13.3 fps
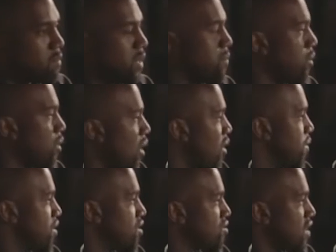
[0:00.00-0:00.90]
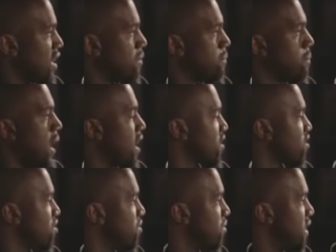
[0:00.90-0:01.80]
People always try to
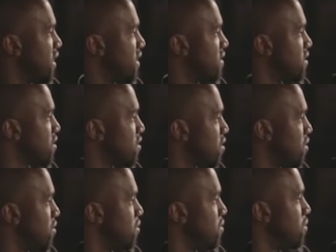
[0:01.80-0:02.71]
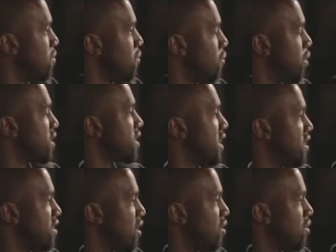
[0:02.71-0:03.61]
box you in to what
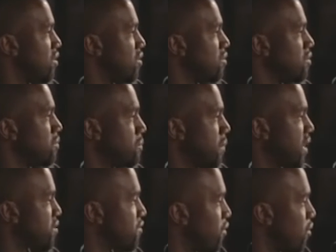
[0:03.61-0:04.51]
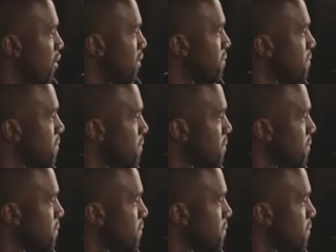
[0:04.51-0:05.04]
they know you best for.